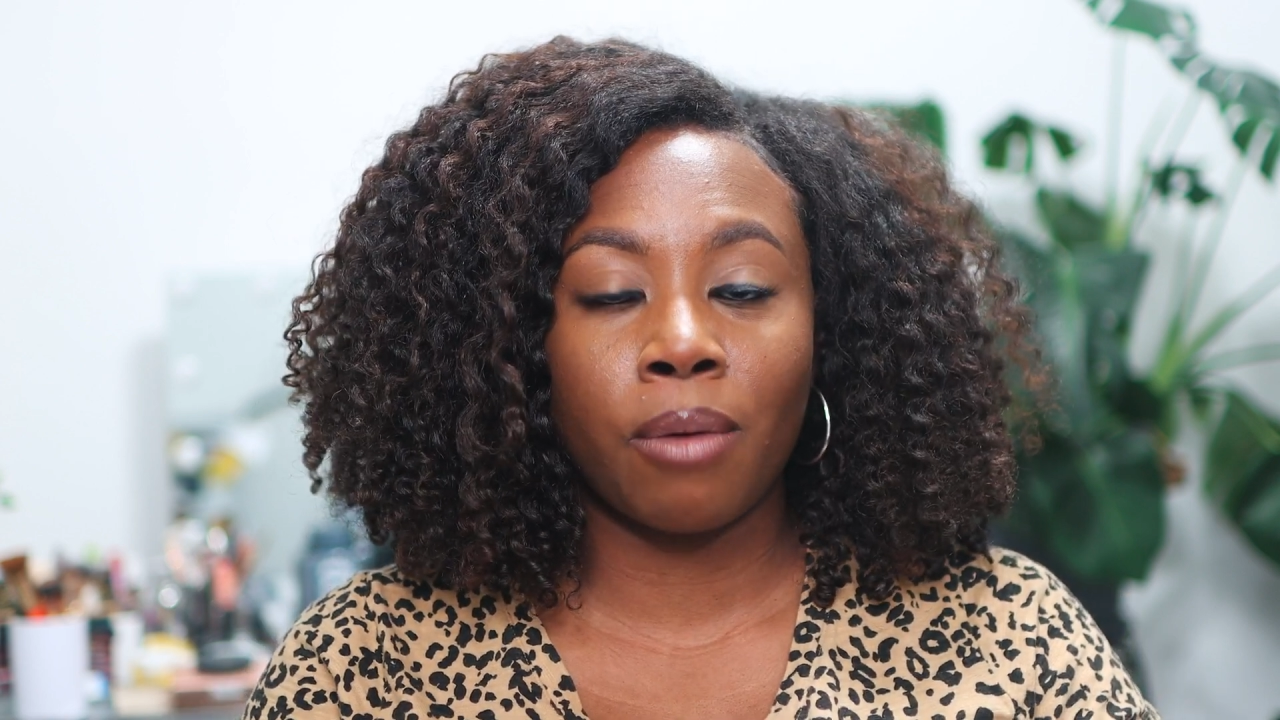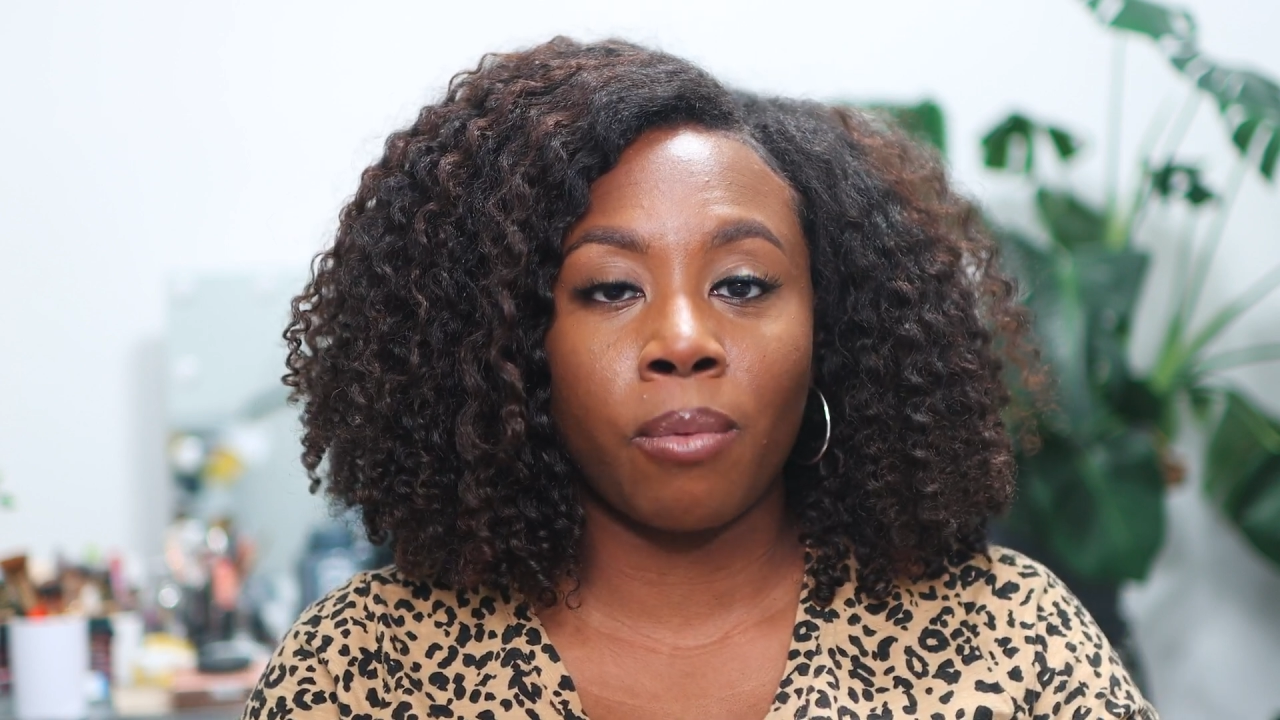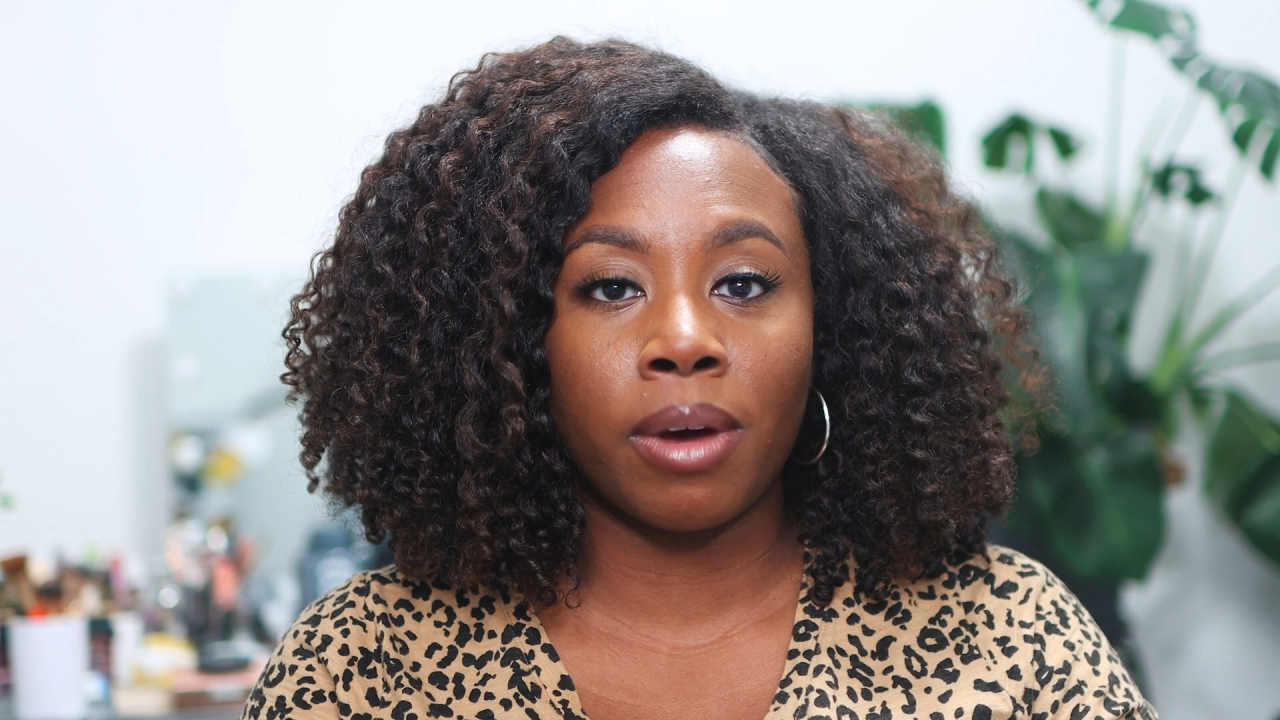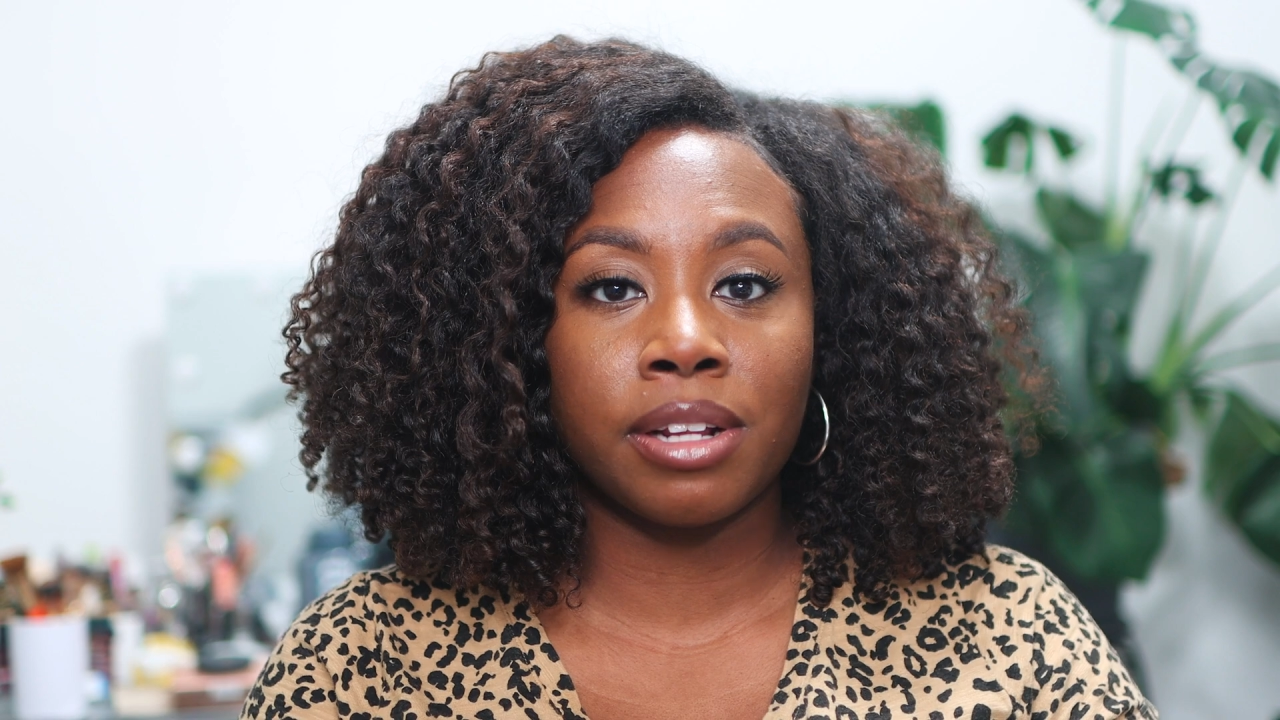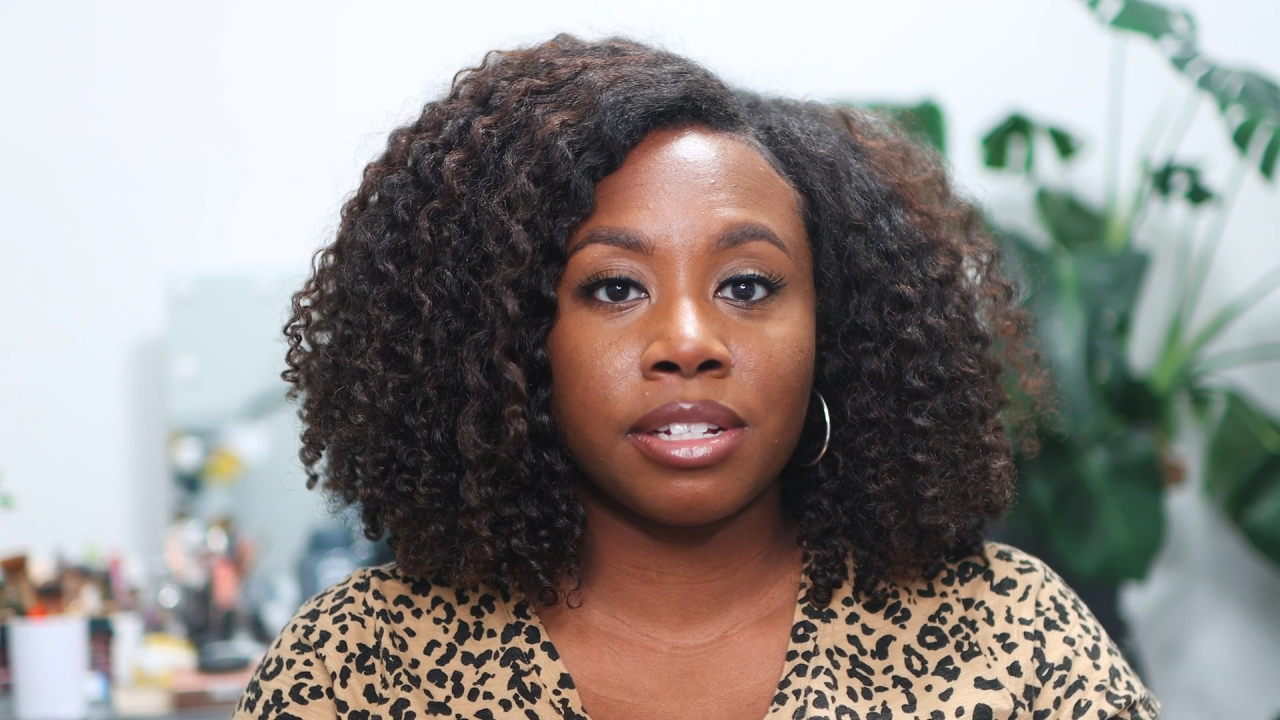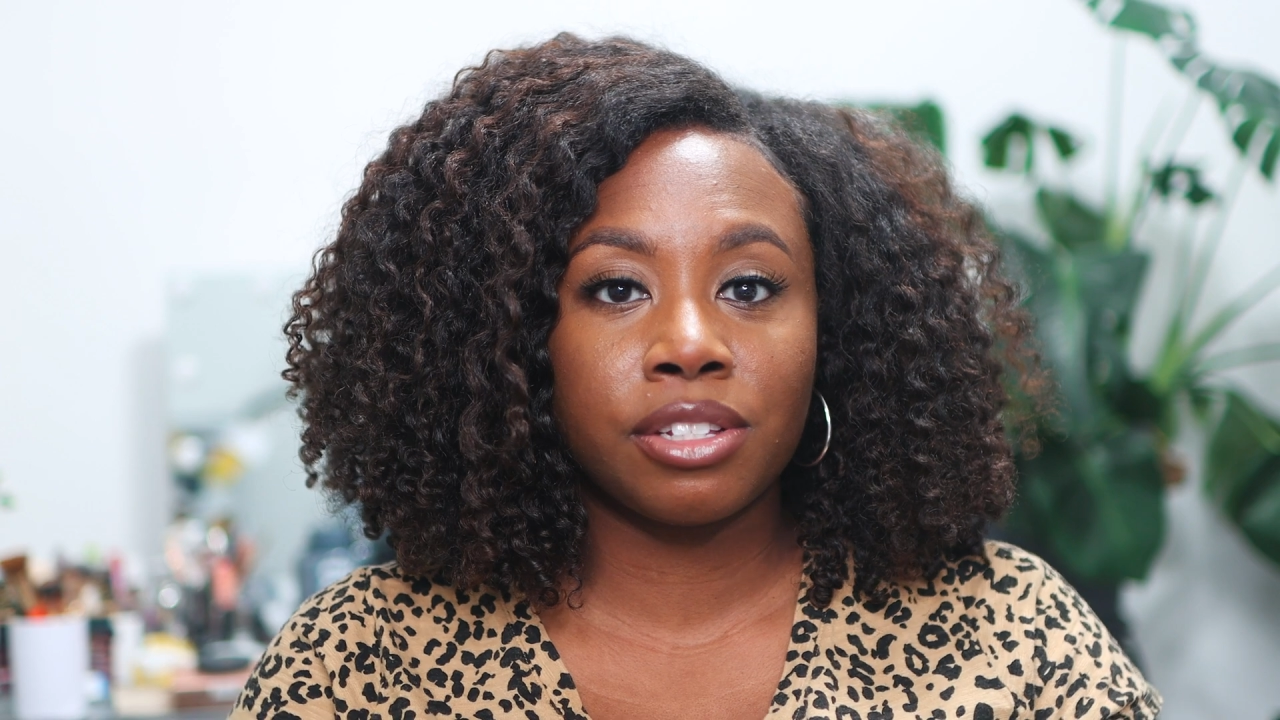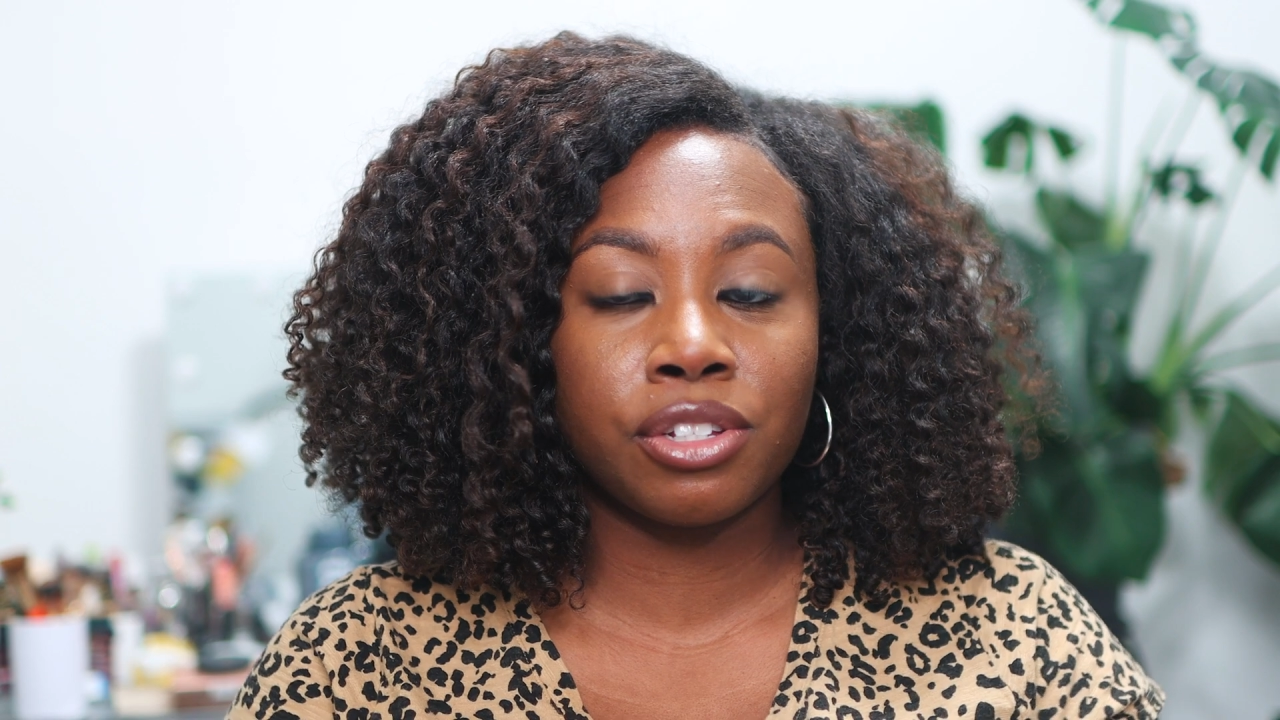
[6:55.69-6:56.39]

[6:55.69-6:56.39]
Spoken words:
I want